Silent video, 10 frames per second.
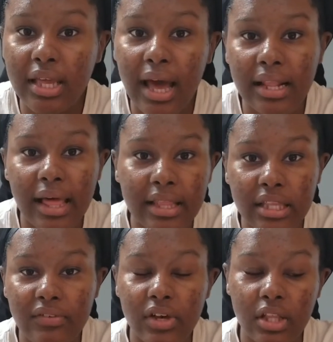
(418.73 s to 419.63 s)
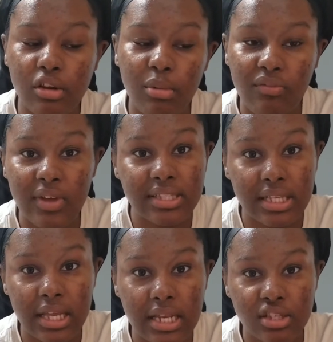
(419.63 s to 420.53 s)
Kind of like leave it a little bit
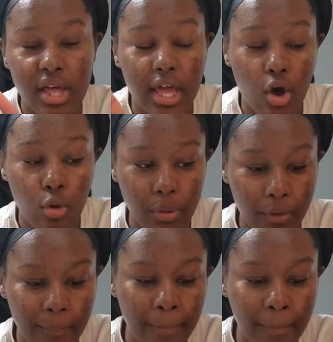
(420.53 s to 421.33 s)
ventilated so it can open.